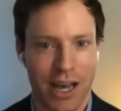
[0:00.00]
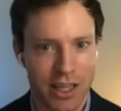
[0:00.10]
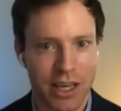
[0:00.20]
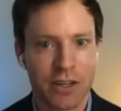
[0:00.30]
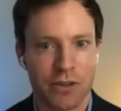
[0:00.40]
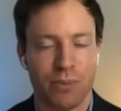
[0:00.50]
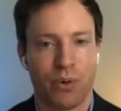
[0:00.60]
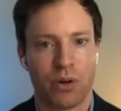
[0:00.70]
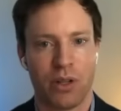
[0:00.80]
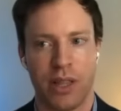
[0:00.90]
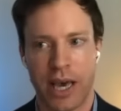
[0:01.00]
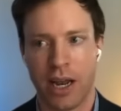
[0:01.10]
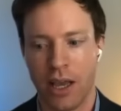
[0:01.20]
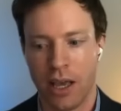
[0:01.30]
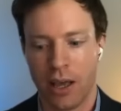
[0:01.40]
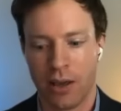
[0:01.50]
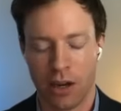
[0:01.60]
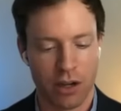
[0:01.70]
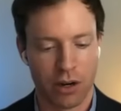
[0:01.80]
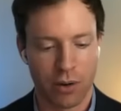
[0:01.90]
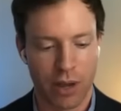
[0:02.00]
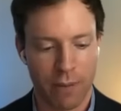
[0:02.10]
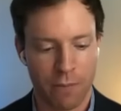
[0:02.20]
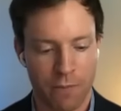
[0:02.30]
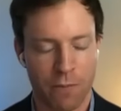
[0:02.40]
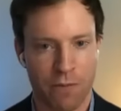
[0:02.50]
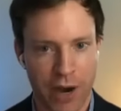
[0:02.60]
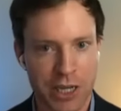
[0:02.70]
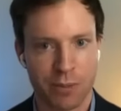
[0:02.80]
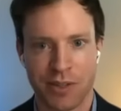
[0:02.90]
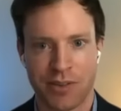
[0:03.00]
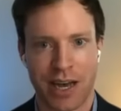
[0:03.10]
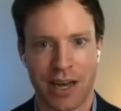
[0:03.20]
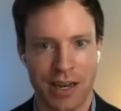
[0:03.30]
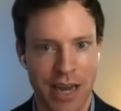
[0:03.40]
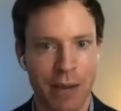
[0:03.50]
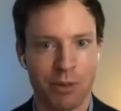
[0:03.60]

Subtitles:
think it's important that, you know, vitamins are named